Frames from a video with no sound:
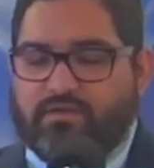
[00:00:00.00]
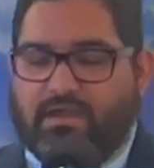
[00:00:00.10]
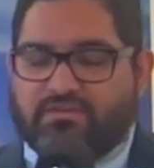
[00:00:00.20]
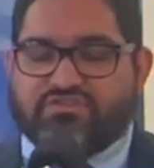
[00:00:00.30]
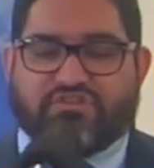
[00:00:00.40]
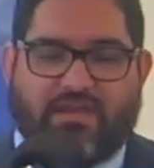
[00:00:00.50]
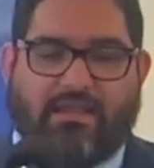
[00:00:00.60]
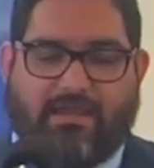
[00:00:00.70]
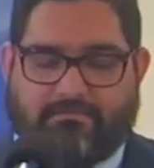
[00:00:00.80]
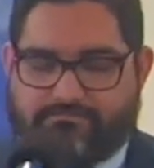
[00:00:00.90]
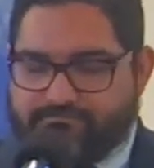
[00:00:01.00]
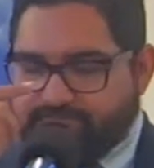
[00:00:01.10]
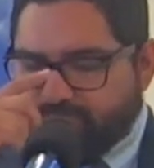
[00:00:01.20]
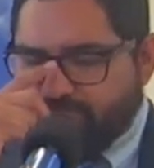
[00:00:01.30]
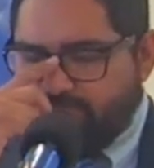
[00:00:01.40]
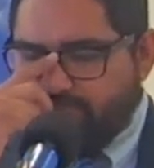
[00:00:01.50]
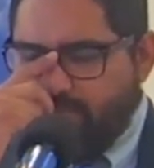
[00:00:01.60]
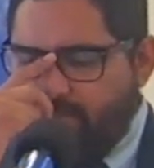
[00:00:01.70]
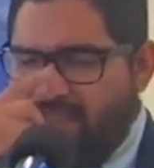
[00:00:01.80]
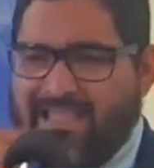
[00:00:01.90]
in Chile,
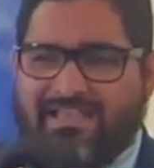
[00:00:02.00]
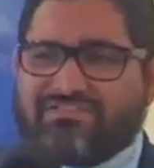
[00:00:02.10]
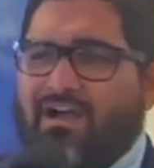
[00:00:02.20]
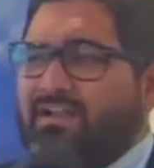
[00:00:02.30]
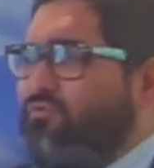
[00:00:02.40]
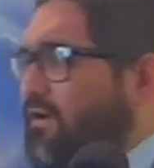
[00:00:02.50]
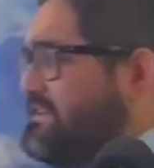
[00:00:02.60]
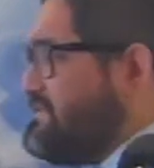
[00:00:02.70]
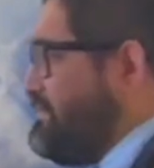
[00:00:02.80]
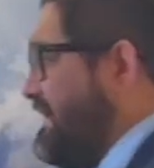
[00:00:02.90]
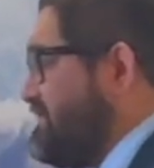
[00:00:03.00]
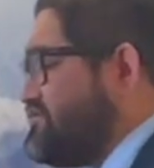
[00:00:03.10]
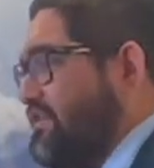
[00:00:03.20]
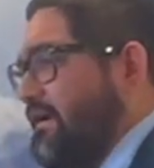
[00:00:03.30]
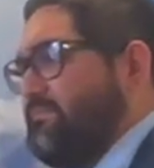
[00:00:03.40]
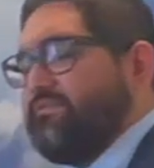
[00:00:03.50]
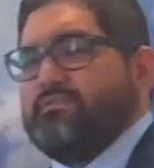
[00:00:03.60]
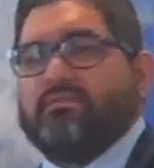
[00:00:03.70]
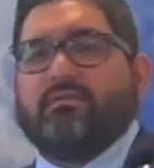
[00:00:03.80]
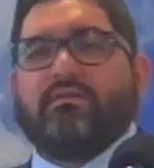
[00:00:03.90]
his daughter wanted to play the drums.
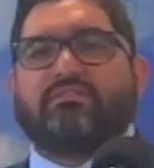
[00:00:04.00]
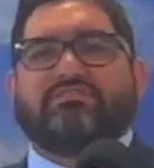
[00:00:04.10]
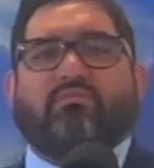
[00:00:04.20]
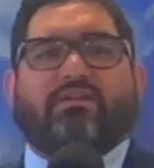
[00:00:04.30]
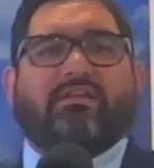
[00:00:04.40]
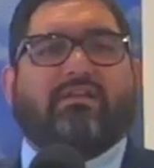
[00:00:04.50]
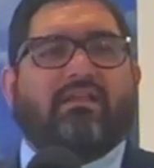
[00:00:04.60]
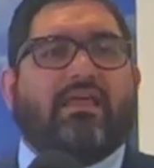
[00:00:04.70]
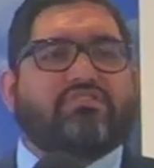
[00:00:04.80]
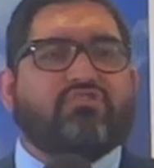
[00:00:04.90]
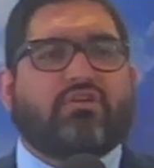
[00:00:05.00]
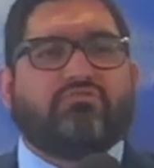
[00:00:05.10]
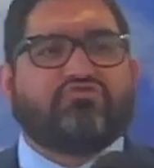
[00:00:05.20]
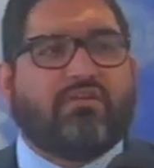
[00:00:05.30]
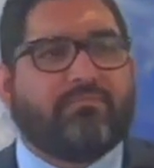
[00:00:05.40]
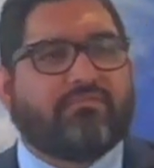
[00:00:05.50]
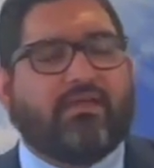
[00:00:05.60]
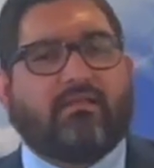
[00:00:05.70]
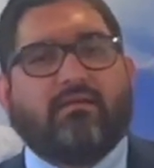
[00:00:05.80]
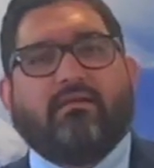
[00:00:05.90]
She wanted an electrical drum
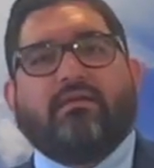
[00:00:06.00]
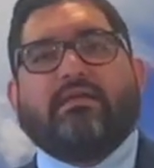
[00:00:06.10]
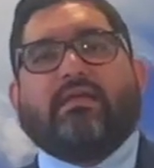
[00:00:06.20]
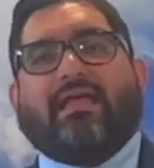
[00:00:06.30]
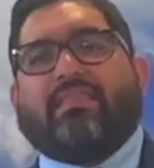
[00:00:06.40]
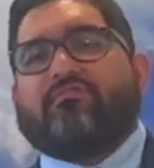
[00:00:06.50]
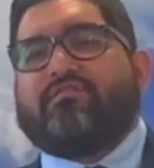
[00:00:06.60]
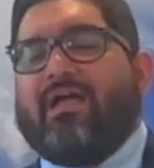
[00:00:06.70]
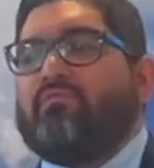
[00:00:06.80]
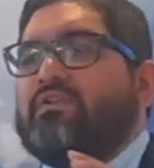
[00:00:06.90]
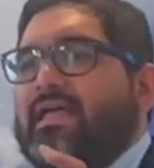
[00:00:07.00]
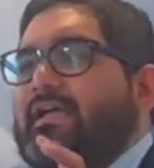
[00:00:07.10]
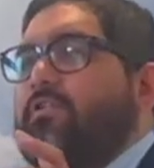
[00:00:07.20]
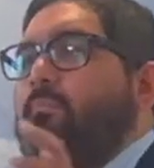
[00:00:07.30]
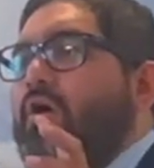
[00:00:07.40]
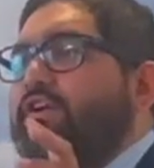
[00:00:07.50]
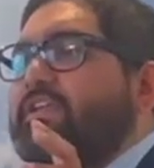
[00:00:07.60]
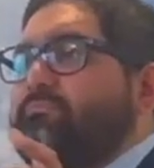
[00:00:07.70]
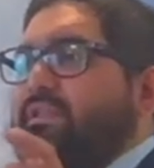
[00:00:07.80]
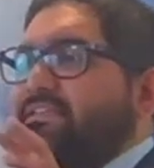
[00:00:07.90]
set. And they found one like on a
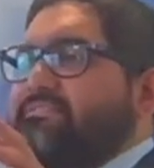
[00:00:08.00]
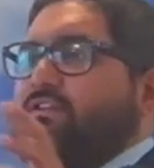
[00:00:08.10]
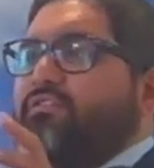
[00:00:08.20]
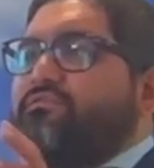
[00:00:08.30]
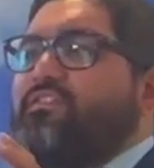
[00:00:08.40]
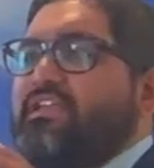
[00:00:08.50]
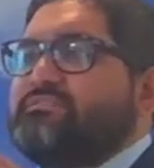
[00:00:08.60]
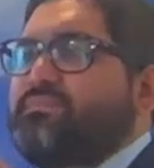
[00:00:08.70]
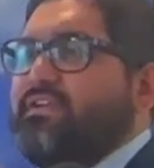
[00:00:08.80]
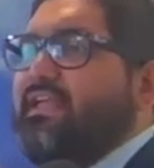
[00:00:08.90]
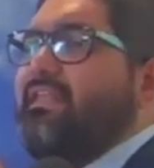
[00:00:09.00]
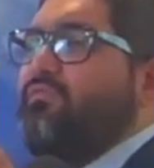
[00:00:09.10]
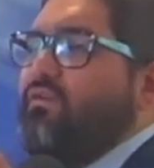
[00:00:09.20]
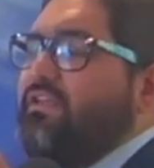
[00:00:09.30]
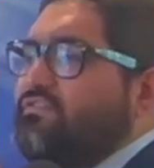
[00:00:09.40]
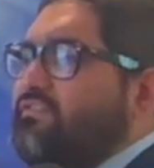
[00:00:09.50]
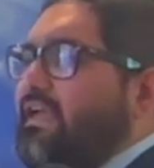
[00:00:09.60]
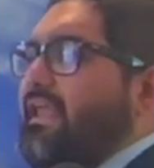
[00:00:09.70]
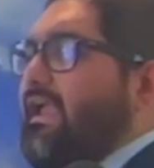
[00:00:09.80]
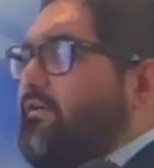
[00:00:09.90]
marketplace, like on Facebook, and they went to
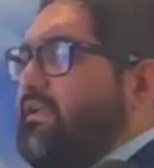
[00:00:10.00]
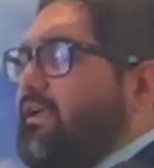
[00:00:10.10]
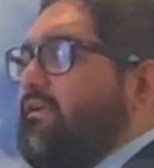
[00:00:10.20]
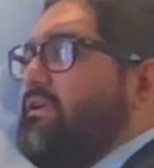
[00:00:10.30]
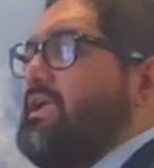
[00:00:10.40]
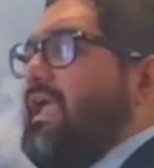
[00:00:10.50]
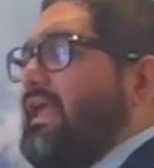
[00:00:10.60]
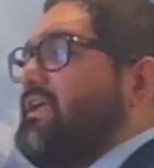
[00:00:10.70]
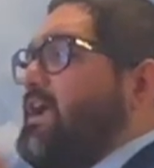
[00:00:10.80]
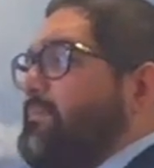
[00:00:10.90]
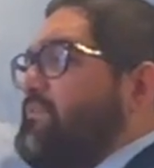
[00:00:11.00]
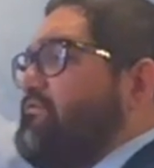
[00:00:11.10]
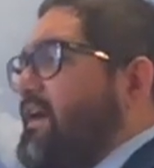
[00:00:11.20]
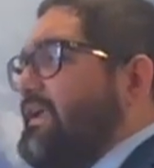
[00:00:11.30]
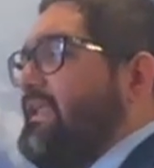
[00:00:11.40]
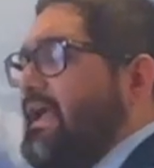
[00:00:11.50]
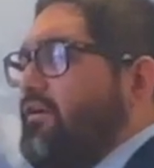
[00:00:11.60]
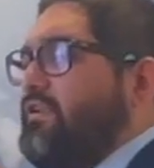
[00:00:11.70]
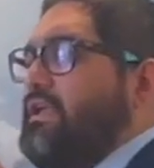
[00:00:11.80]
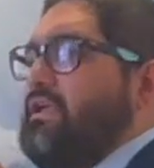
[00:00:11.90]
that area, and to come to find
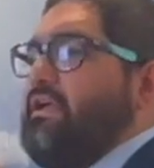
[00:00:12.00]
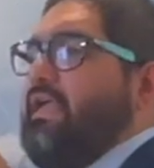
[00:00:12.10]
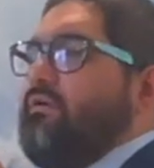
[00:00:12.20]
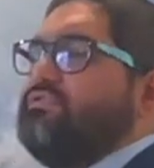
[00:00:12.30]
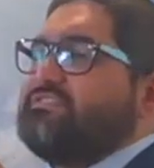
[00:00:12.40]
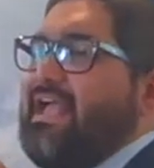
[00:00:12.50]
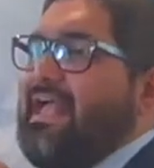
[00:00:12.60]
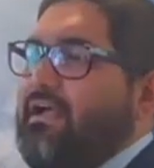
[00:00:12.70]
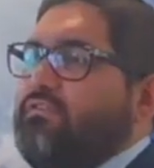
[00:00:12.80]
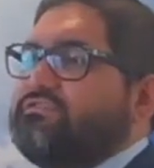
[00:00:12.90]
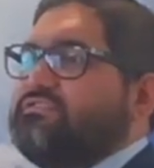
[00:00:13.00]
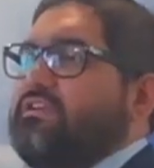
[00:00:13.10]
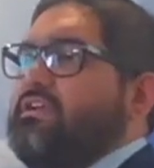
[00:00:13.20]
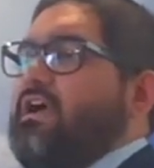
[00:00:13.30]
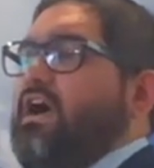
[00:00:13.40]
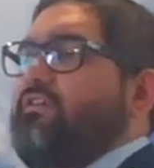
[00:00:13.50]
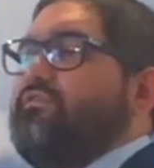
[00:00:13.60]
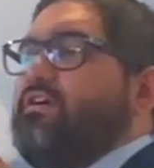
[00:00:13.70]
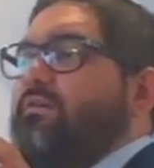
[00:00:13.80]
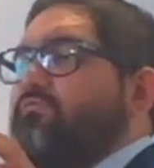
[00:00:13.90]
out, it was the house of
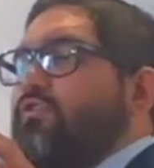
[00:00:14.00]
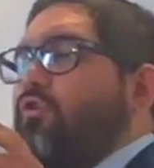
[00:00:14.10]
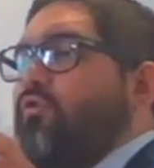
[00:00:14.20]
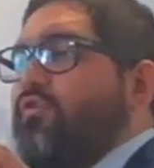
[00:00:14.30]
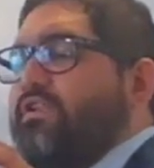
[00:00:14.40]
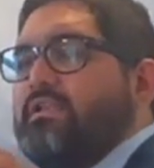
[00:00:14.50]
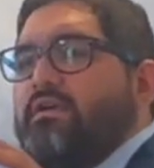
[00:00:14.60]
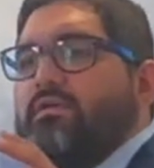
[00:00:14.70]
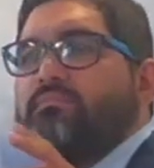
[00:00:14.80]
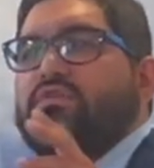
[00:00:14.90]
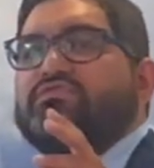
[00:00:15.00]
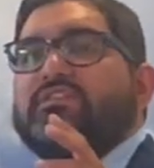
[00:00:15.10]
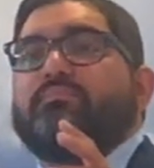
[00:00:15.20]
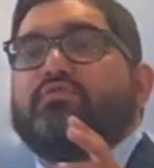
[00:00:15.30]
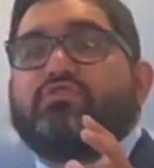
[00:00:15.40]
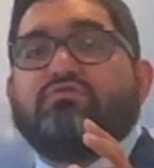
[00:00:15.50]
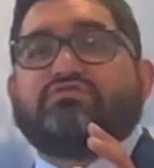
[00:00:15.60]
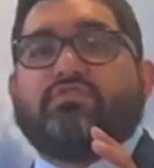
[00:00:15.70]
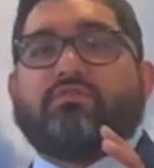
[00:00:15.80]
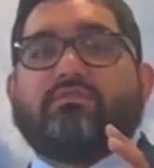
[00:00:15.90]
a recording of a music
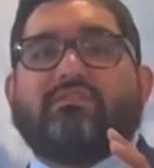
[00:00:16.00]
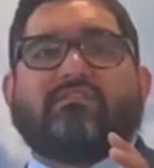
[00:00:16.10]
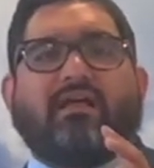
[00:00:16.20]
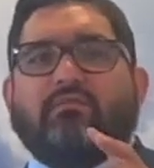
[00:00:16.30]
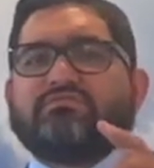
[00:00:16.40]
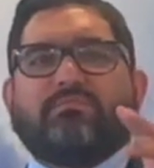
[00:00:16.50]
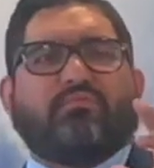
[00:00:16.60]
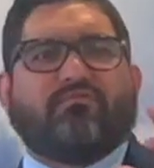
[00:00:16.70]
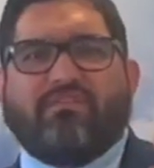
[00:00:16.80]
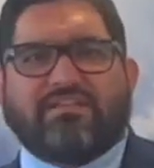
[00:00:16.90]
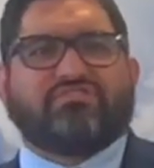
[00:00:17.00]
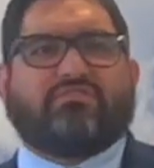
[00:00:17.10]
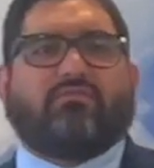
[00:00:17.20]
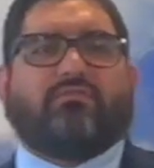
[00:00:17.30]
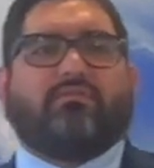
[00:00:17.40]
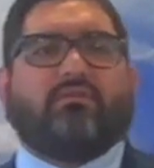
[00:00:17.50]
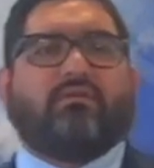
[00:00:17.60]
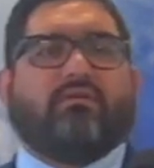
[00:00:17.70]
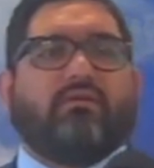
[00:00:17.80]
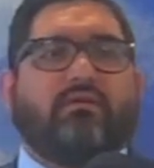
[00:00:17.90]
producer. This guy was a profession.
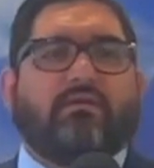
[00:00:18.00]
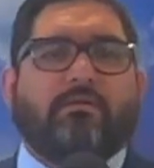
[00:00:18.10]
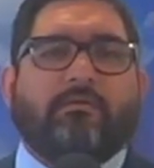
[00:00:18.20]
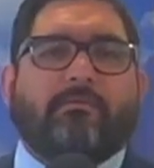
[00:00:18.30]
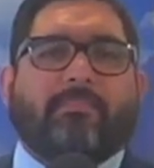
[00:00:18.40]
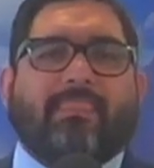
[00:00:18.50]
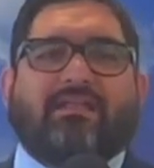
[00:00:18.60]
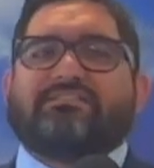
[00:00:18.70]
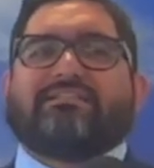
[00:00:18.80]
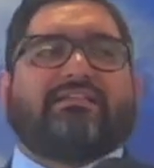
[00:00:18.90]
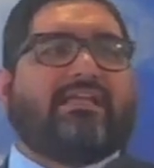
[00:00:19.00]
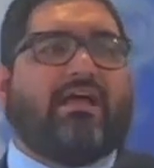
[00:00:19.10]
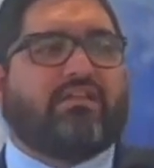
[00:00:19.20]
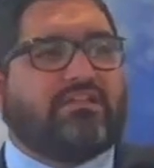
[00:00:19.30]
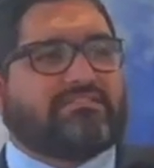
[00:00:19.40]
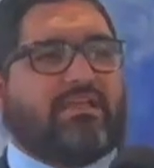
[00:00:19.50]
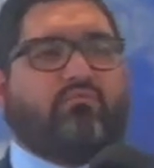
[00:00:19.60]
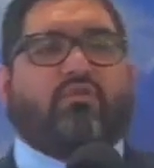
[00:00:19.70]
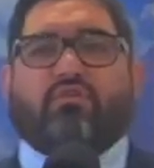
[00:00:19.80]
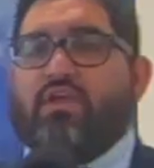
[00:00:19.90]
And he sat down and he said,
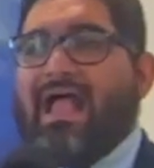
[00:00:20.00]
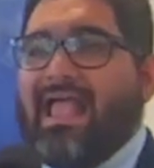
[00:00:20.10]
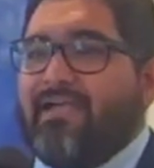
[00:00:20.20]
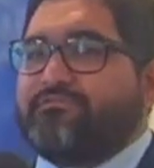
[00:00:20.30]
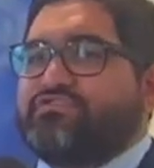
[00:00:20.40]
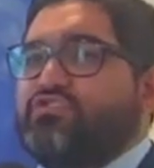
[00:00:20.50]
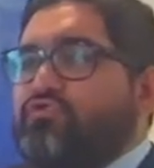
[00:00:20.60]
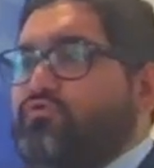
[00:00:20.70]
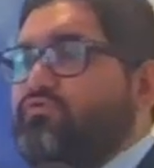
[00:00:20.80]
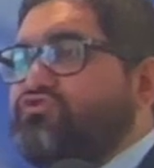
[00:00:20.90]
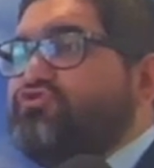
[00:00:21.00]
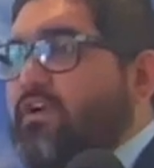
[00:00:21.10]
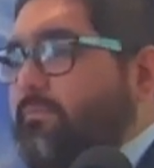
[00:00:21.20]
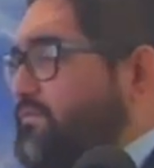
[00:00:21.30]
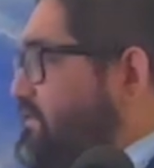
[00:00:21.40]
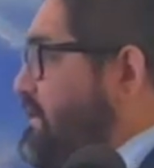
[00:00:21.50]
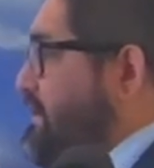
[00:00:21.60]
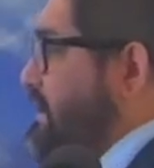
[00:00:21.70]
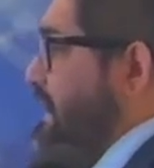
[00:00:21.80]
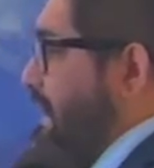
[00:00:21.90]
well, I have two drums.
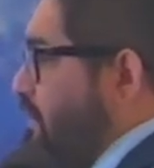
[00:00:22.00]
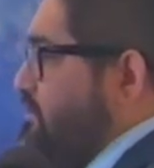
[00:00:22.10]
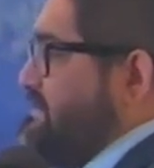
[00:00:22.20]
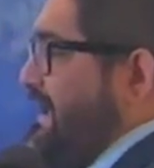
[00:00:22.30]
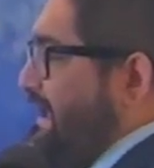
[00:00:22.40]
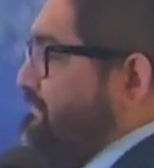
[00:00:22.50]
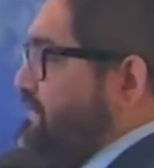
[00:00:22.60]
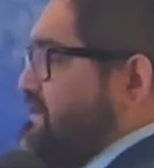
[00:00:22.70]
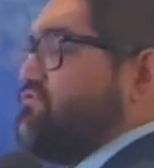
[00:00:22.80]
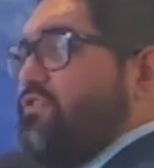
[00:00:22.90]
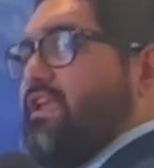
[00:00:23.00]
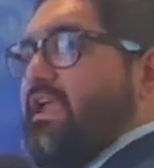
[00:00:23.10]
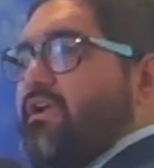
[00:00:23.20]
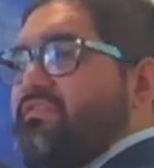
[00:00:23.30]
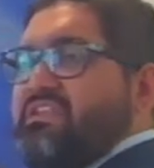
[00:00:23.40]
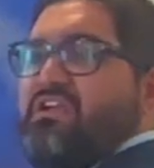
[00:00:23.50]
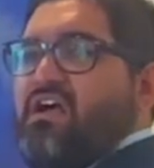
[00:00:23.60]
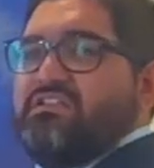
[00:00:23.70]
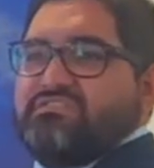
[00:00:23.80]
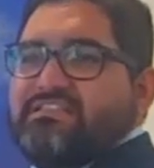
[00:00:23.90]
He goes, I have this one here that
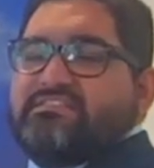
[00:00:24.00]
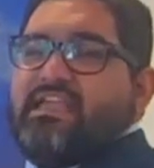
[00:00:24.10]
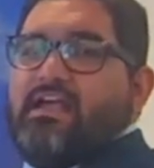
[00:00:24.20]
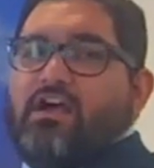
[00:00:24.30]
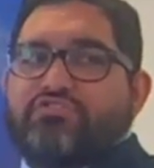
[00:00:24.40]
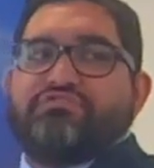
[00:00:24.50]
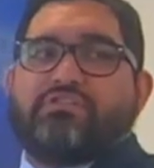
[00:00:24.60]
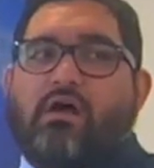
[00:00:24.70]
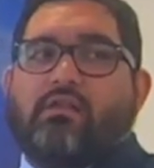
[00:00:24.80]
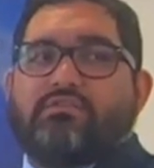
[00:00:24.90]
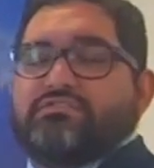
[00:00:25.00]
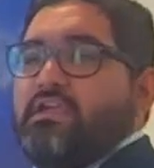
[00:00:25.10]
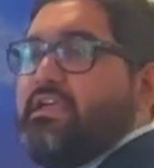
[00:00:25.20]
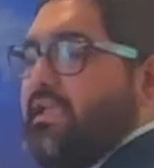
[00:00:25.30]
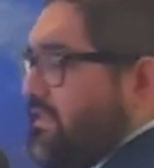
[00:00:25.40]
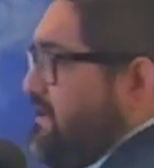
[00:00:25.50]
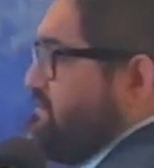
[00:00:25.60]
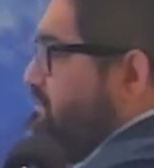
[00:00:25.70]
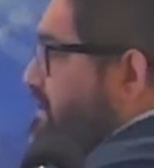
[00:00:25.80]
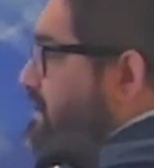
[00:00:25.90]
costs, let's say, $100, and this
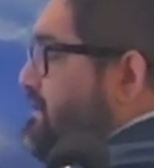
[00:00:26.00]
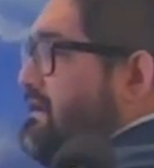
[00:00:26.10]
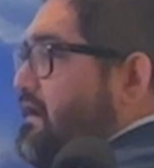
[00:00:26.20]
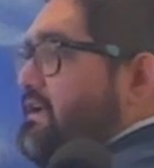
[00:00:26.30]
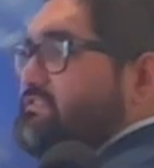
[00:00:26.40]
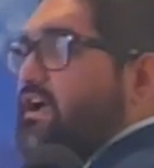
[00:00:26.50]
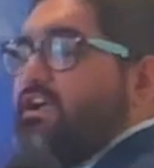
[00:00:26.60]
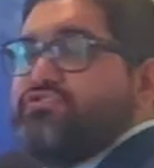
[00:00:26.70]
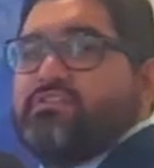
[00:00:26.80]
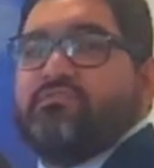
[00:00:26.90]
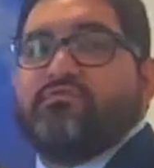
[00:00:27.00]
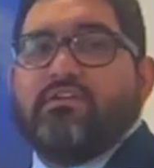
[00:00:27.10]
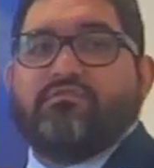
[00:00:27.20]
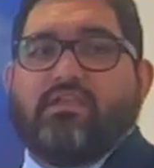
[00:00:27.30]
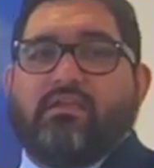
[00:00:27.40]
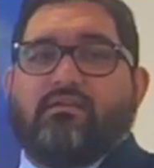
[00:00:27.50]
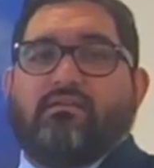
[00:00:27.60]
one here that costs $150.